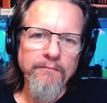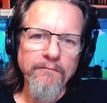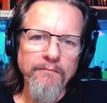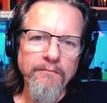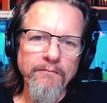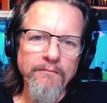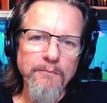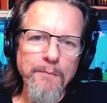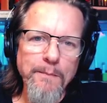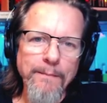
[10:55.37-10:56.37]

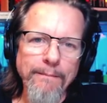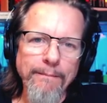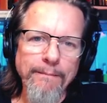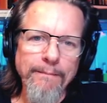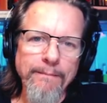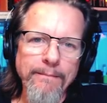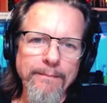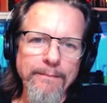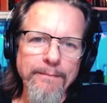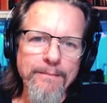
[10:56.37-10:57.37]

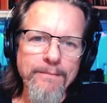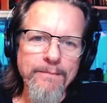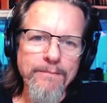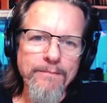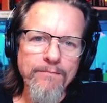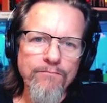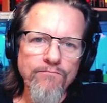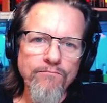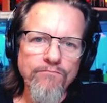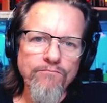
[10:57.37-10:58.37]

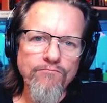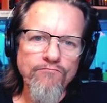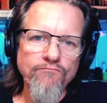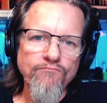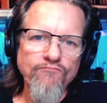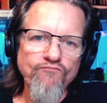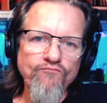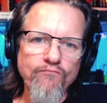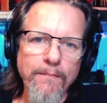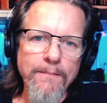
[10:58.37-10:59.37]

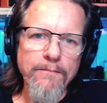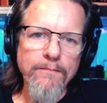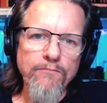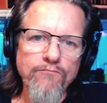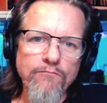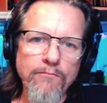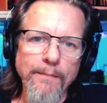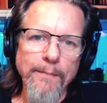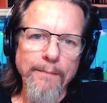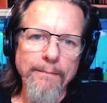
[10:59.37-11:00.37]

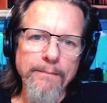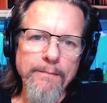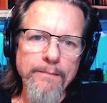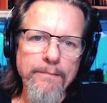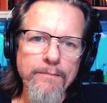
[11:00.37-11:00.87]
(not speaking)